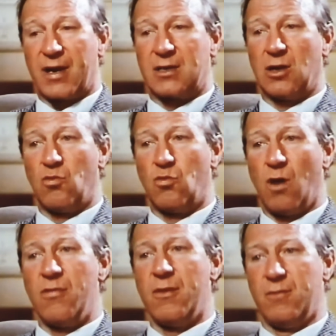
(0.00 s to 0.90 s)
But I don't
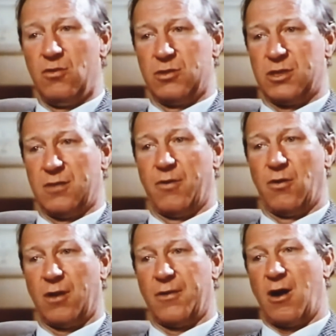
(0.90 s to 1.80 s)
want them losing the
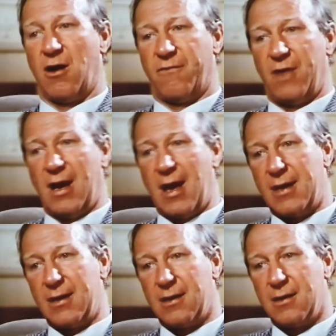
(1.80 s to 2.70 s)
ball on the halfway
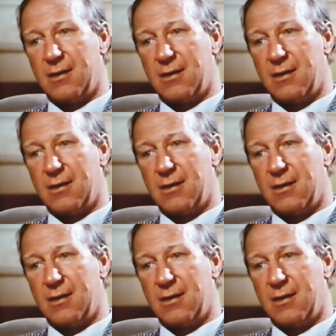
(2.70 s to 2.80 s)
line.